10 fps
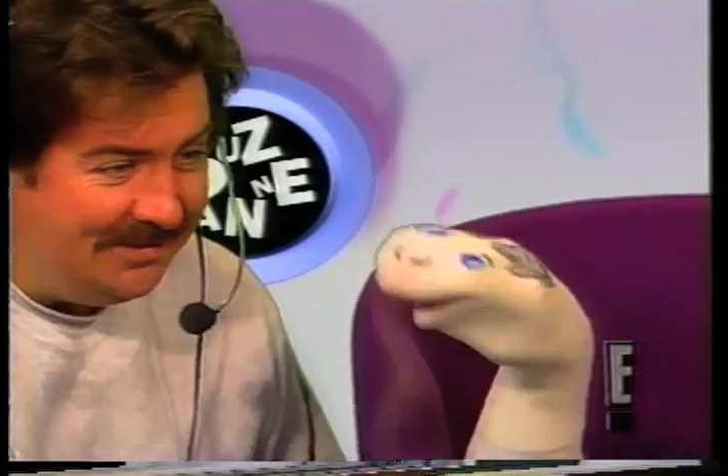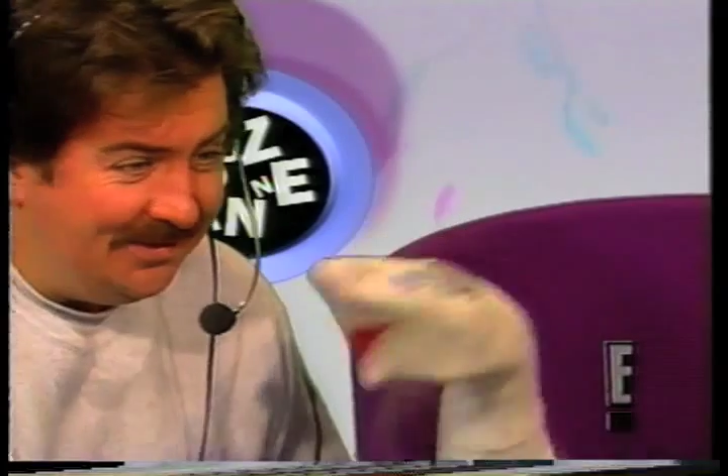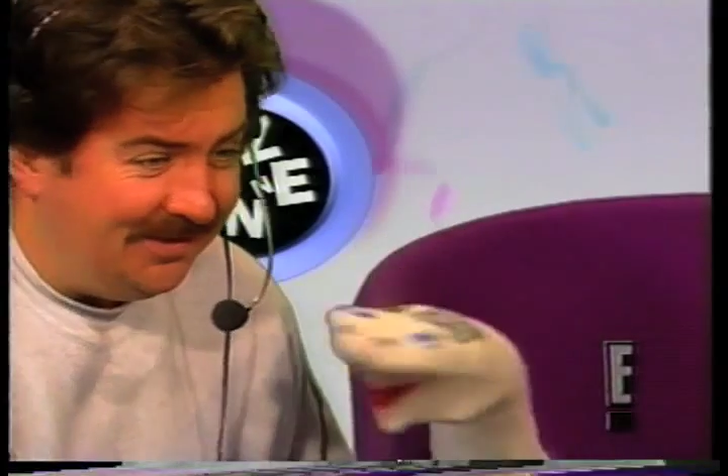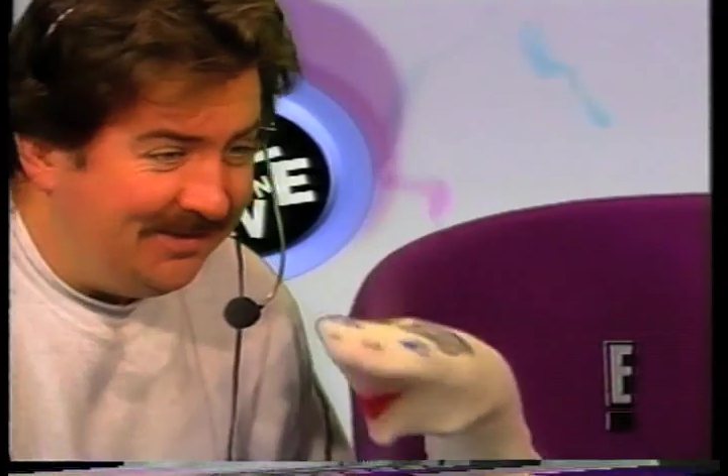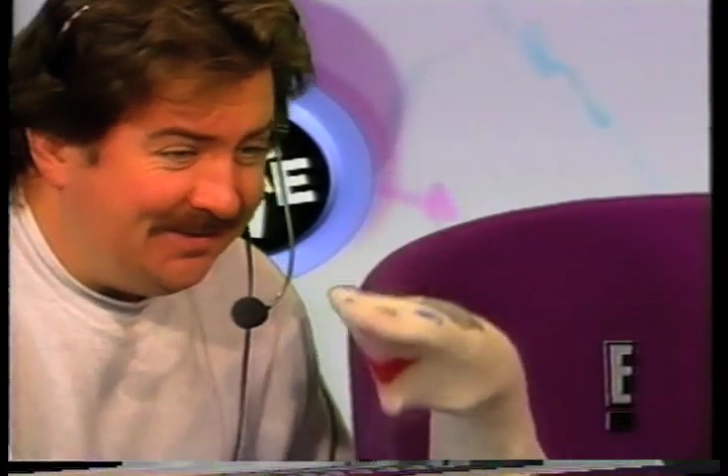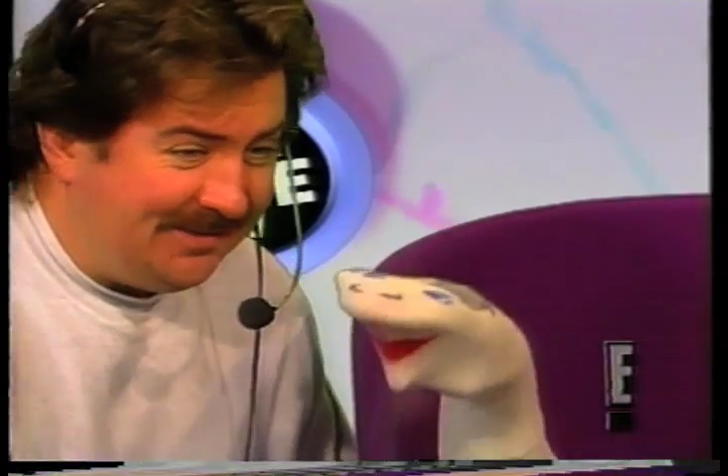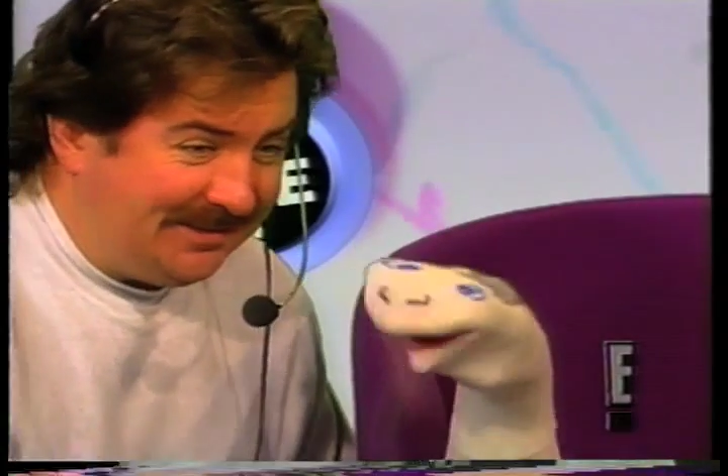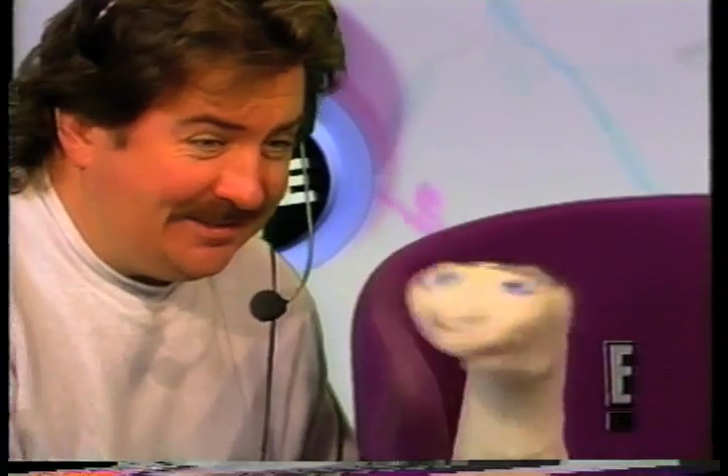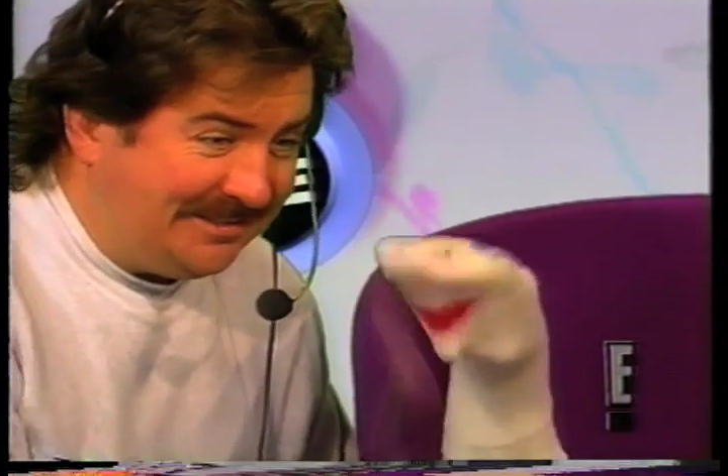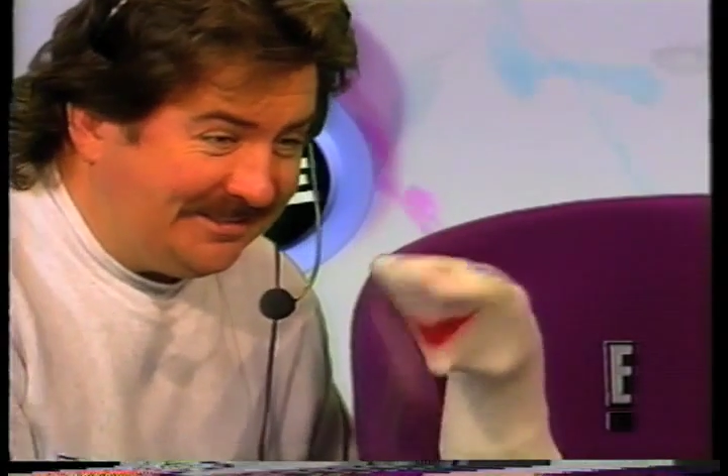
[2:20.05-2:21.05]
Vicky!
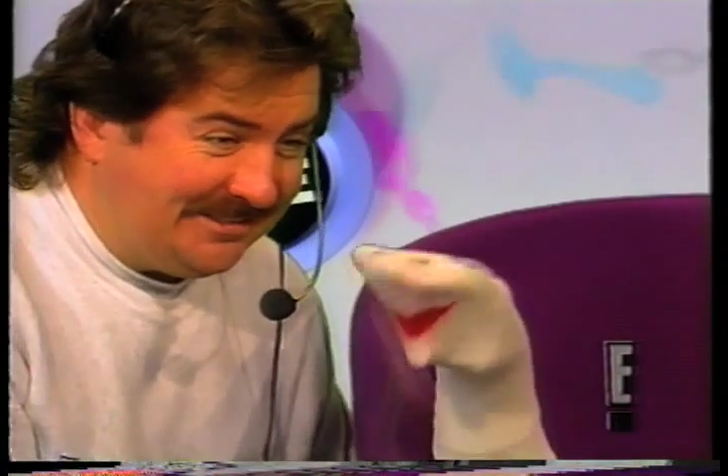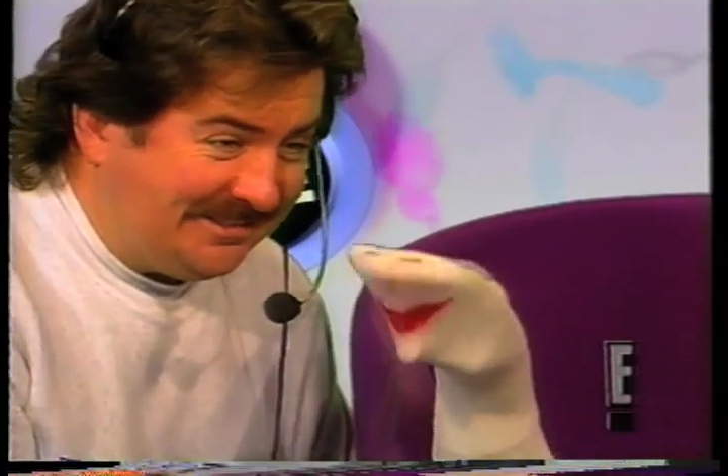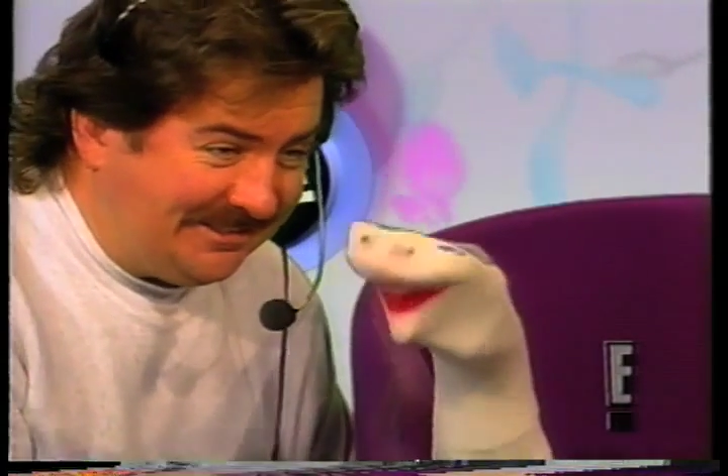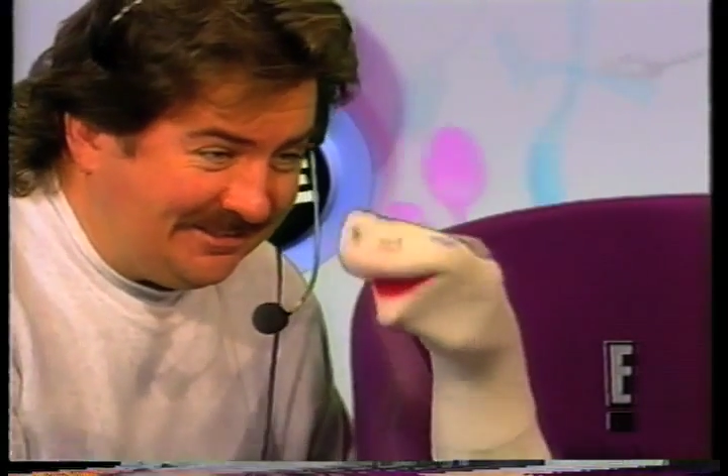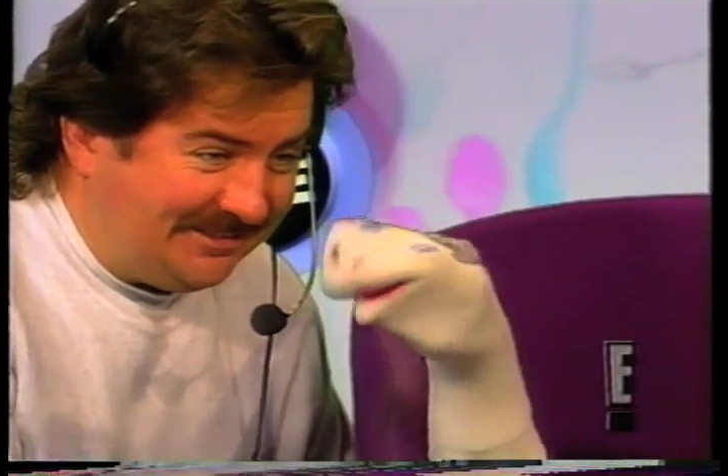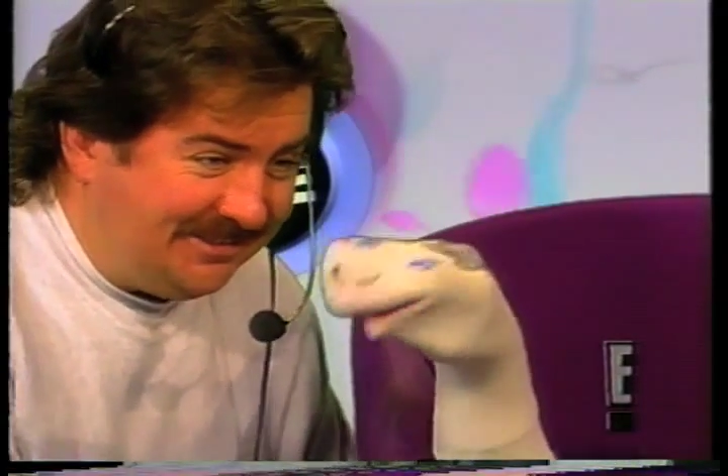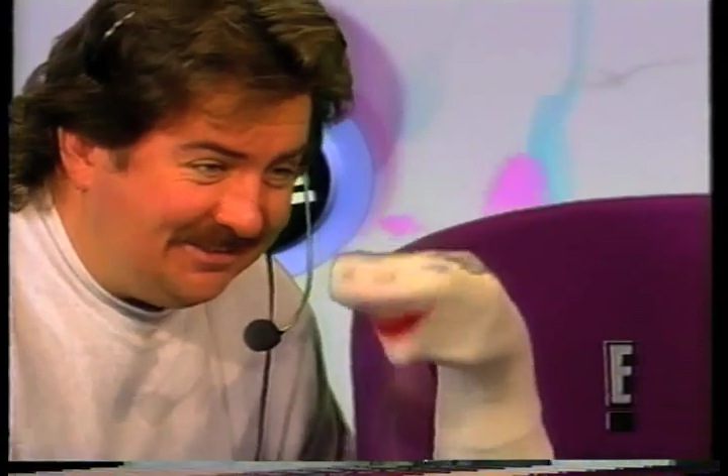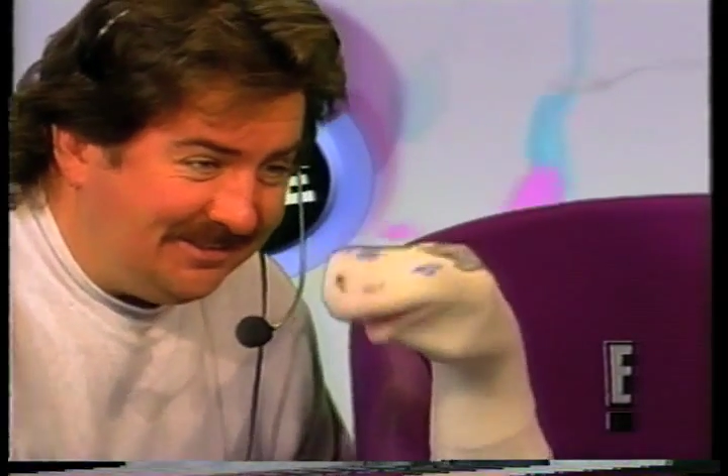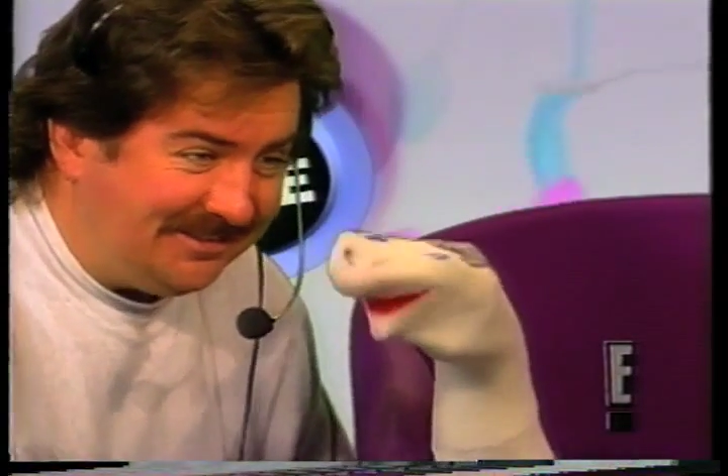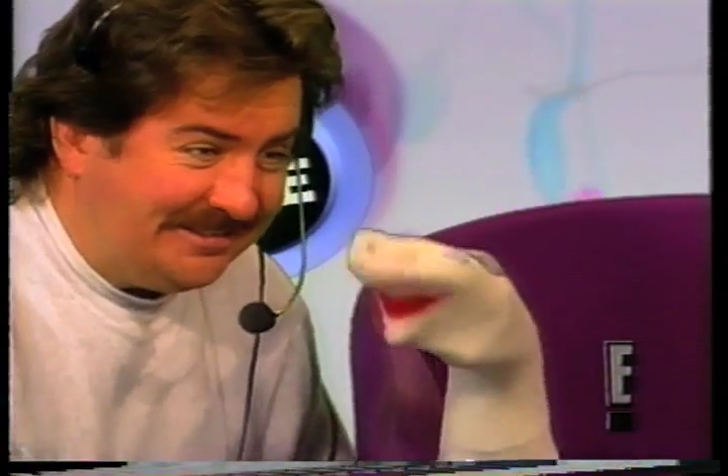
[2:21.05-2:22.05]
She is nothing compared
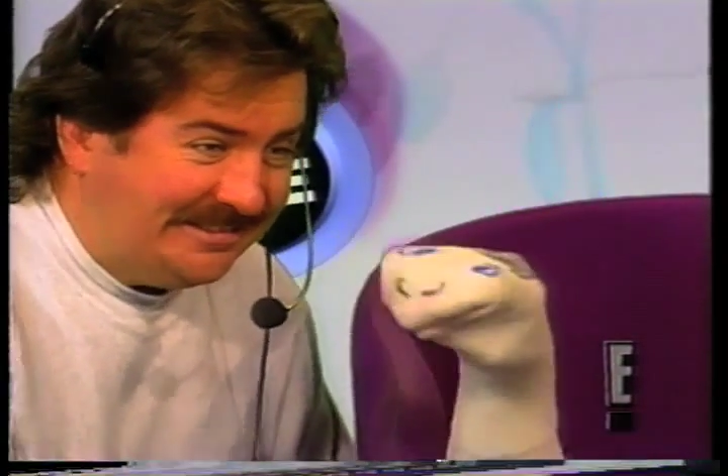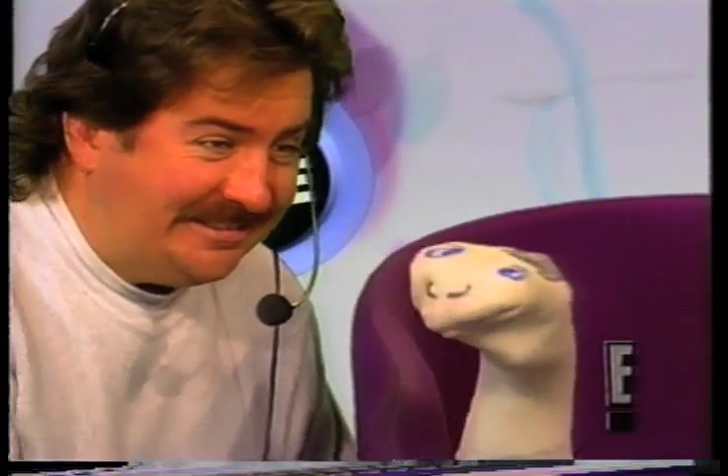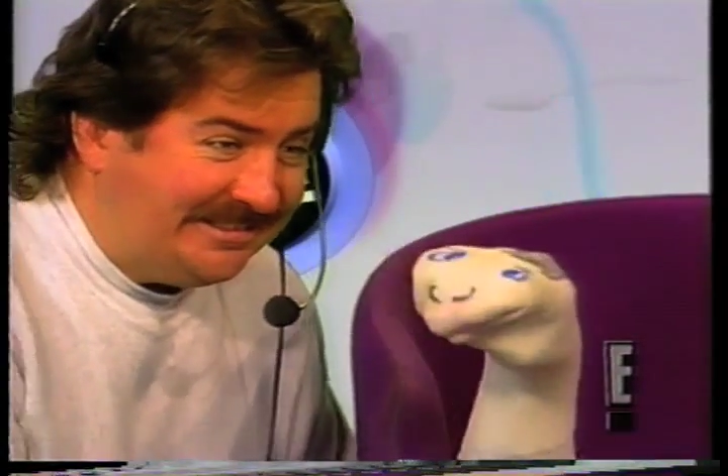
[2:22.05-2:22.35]
to Suzanne!